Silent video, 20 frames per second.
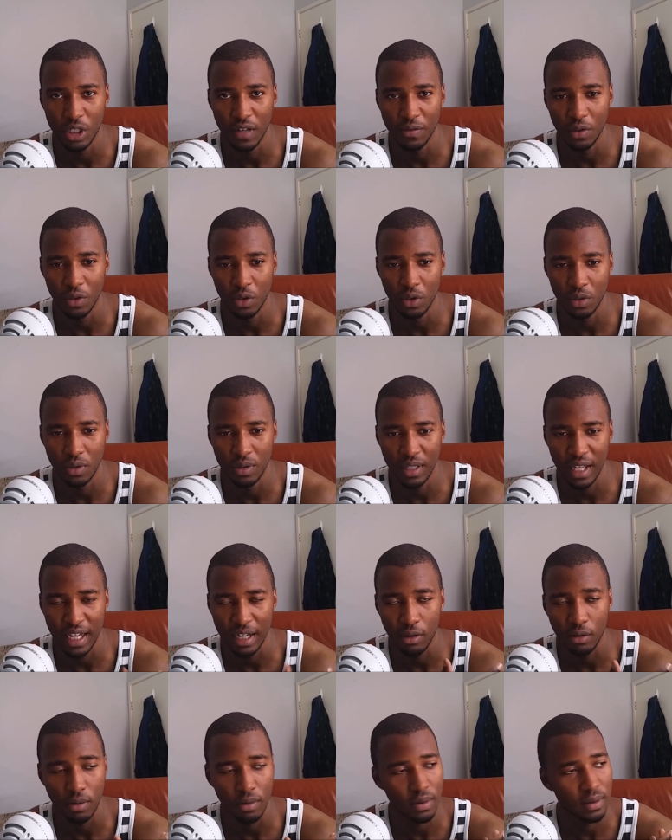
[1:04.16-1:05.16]
you have to do. Like,
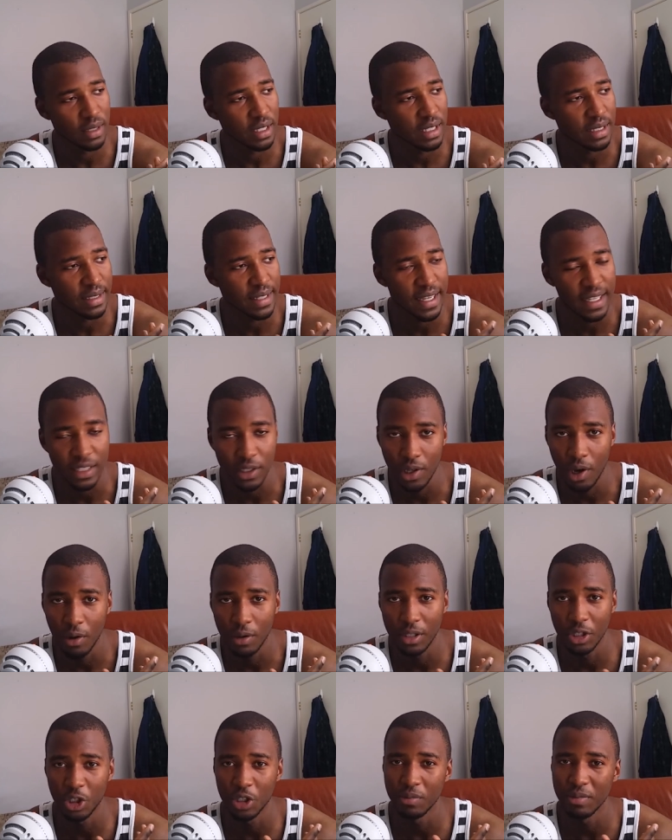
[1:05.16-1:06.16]
these days, going
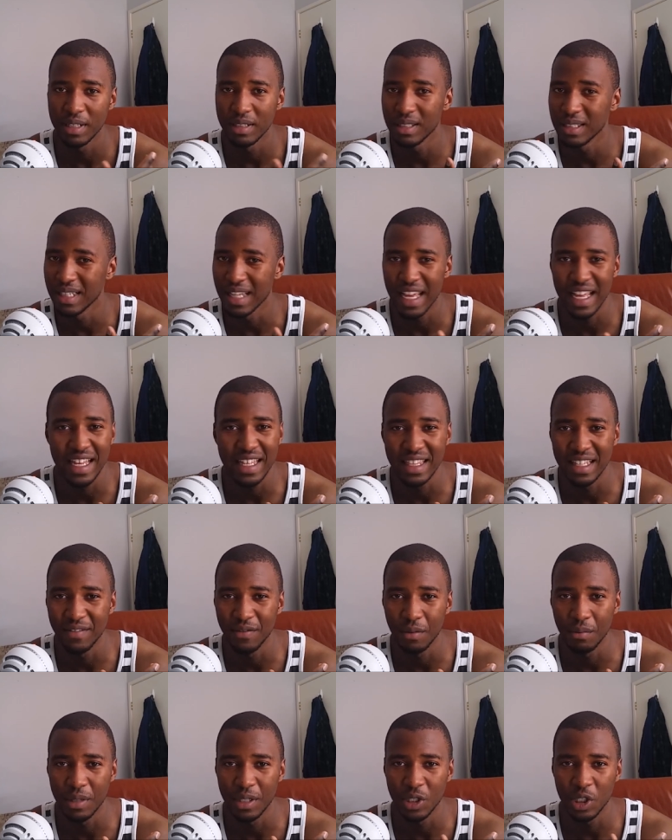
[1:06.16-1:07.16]
to the gym isn't anything
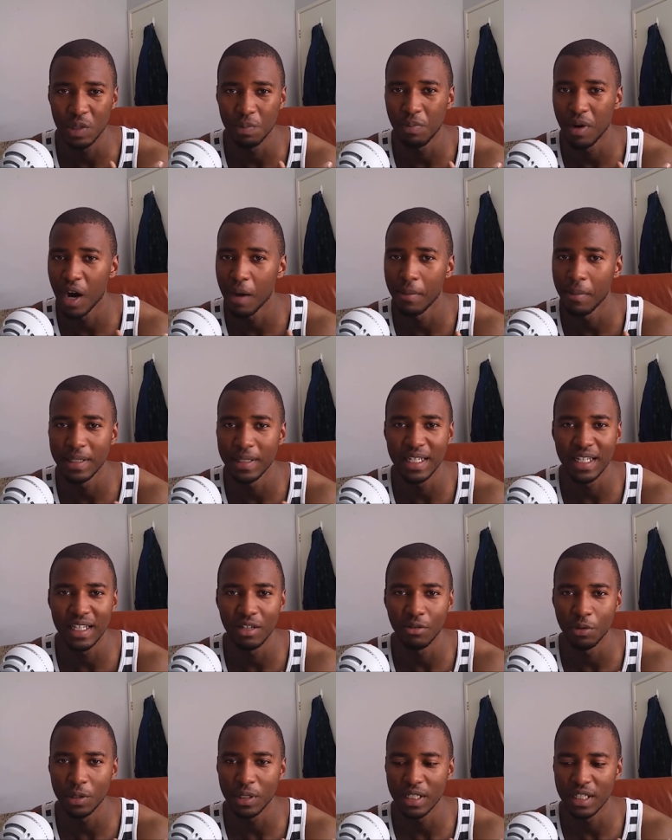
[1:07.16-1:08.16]
for me. It's just part of my daily
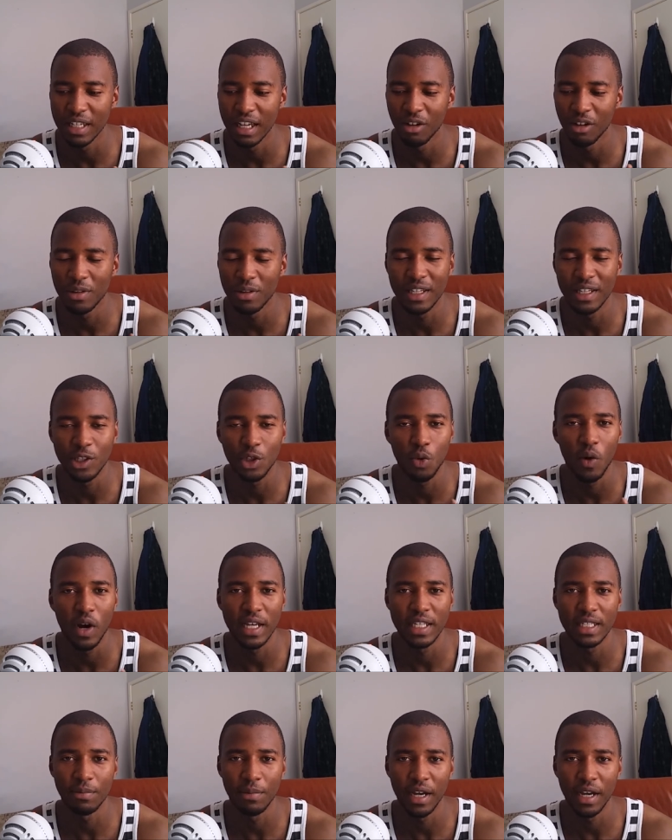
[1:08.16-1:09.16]
routine. I don't think
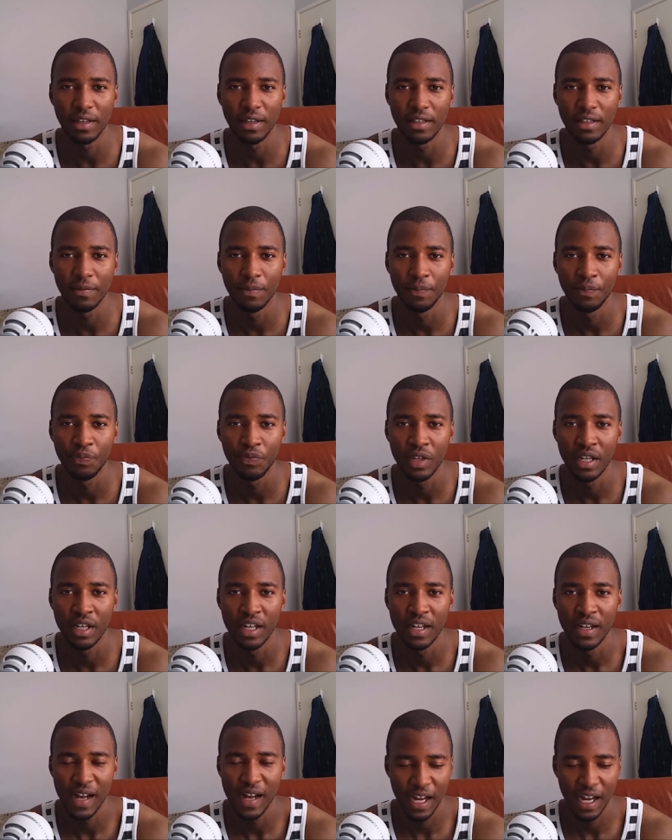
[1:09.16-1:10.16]
twice about it.
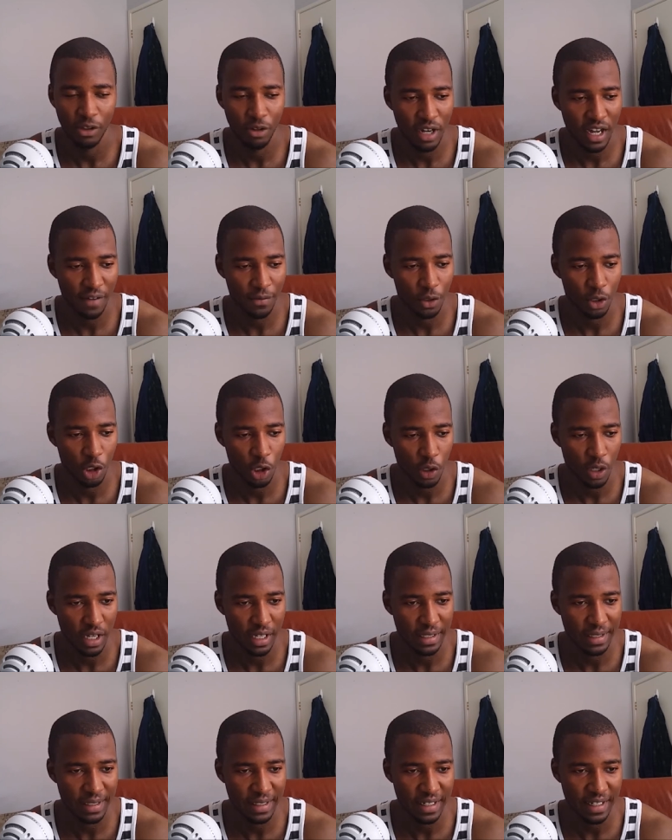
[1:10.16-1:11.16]
I don't have to
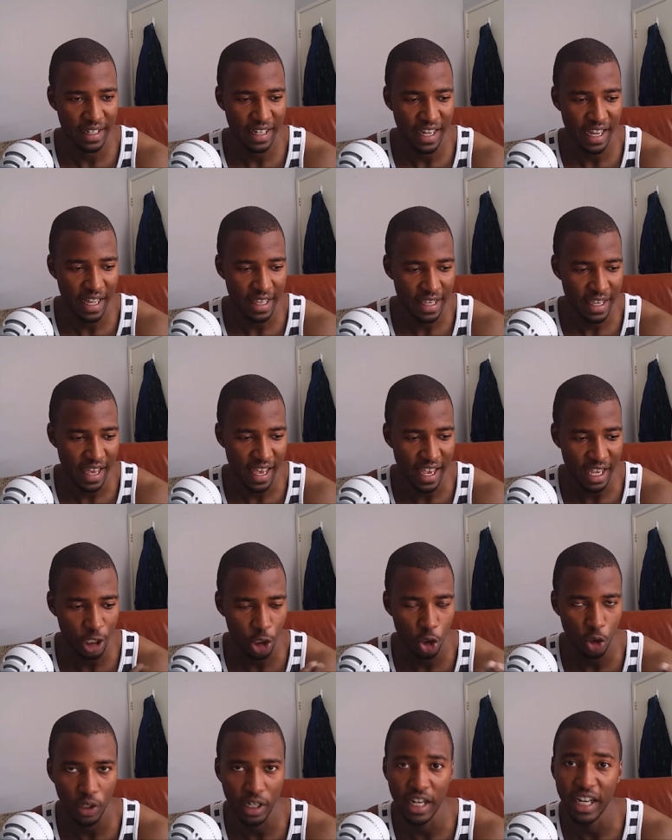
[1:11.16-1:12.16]
exert any
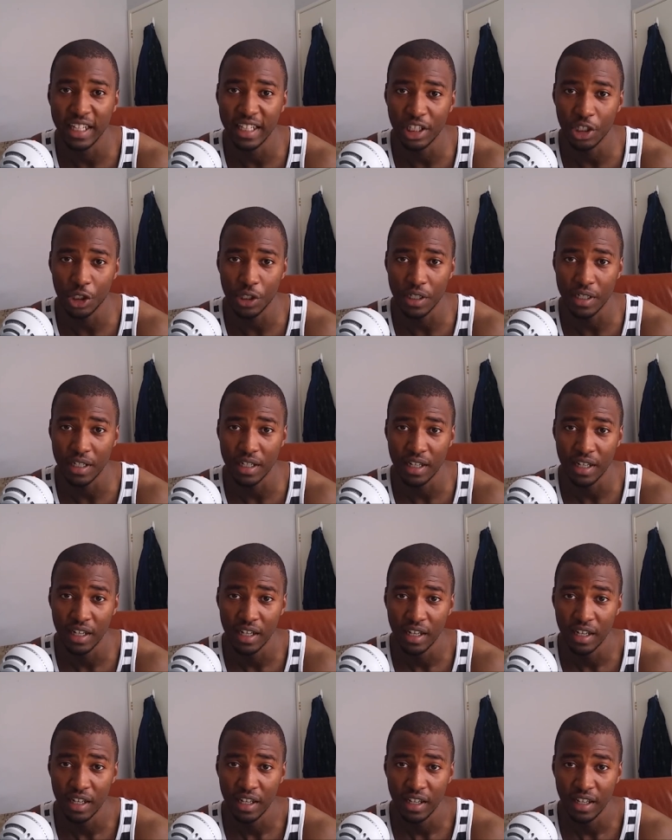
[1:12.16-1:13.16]
extra energy
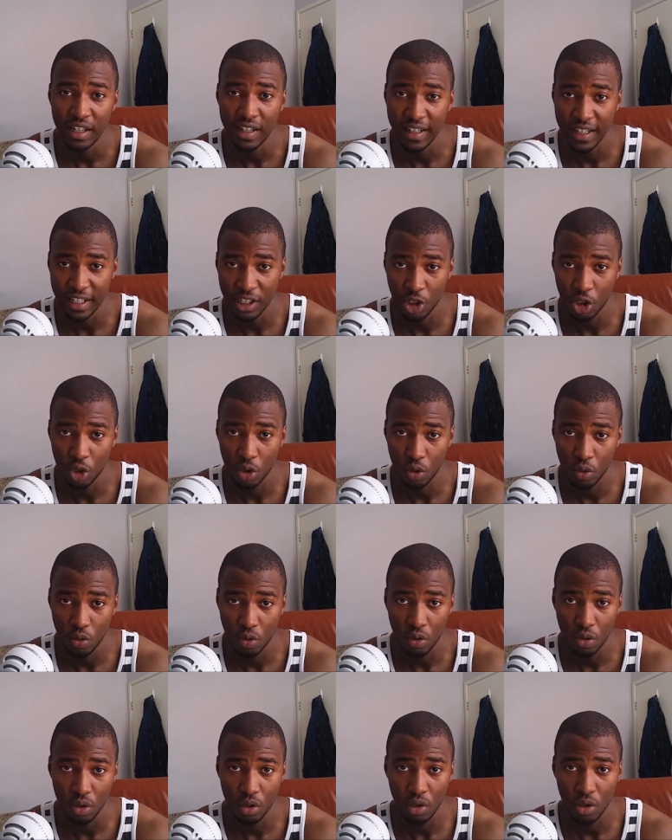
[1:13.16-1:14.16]
into
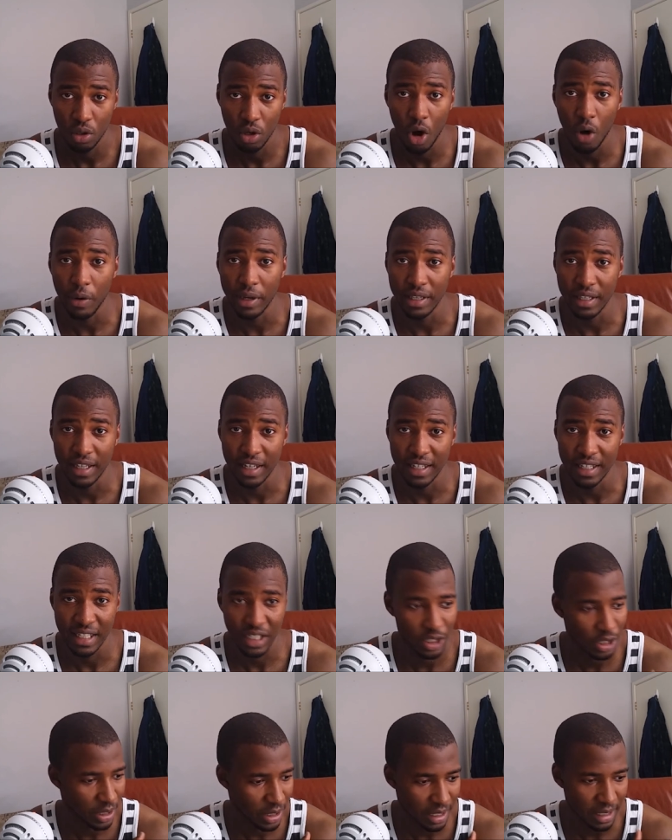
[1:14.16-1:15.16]
going there. It
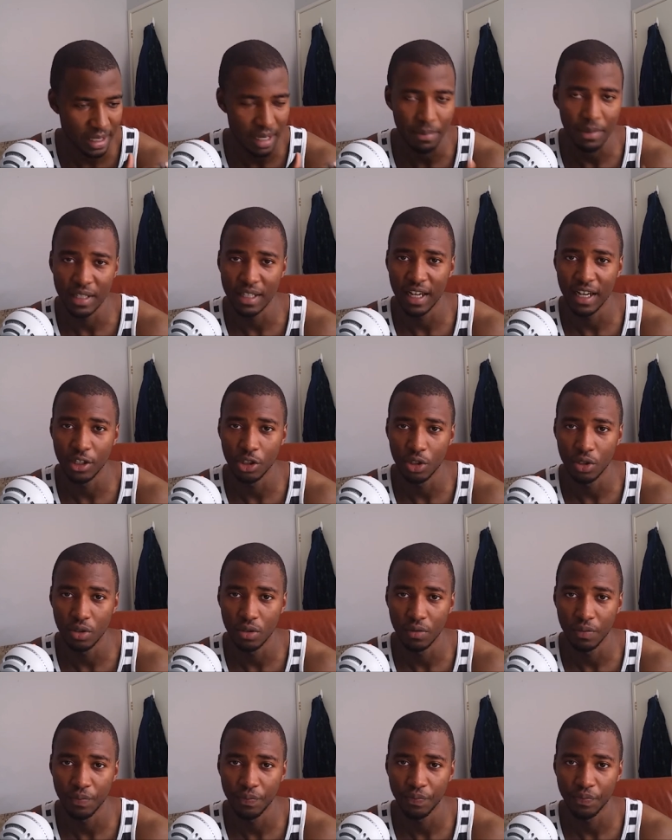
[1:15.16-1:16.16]
just is something that I do.
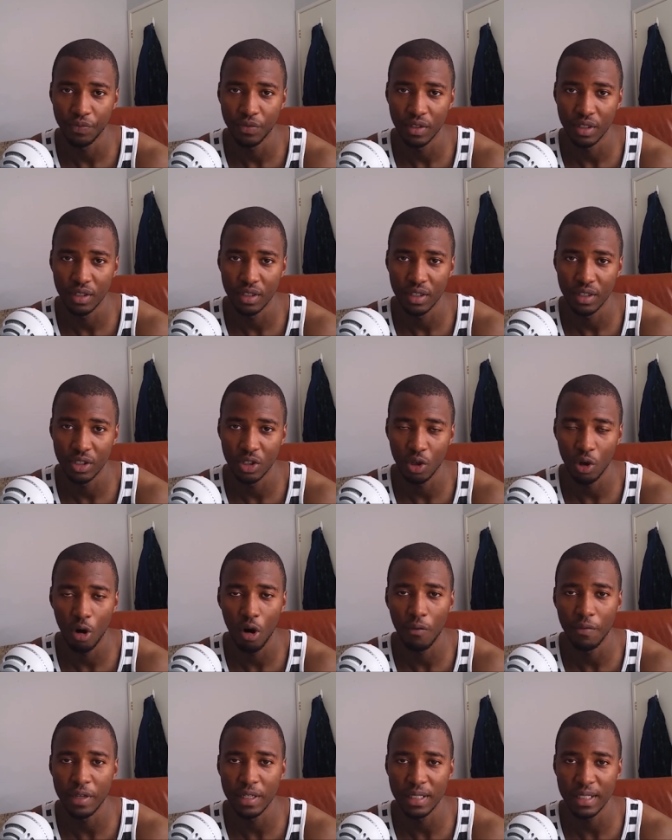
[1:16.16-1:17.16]
So
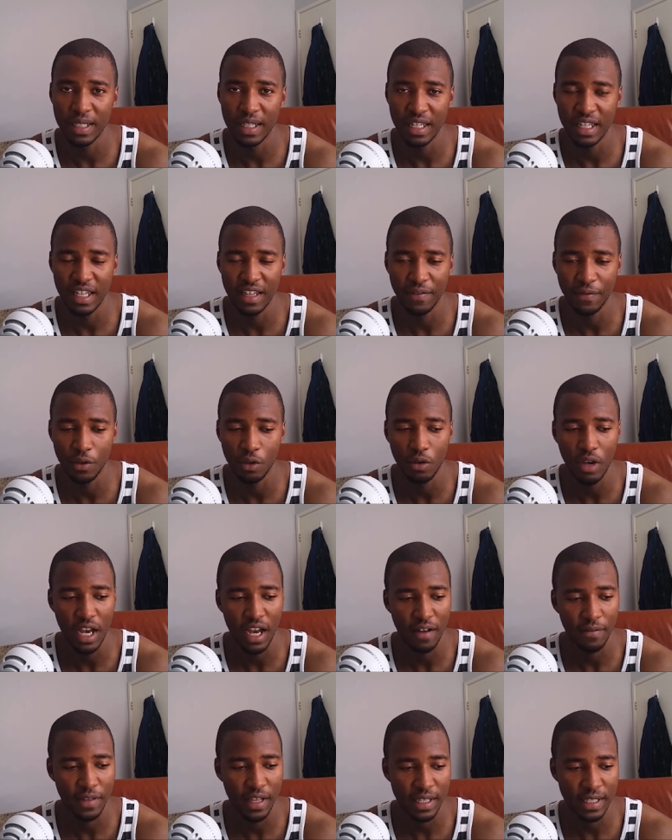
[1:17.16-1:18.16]
obviously, if you
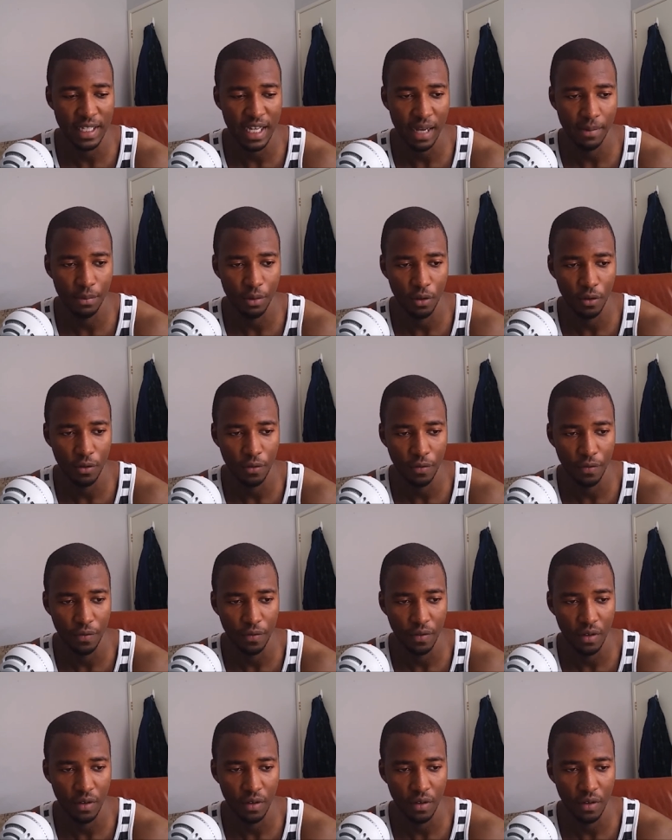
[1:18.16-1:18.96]
have that type of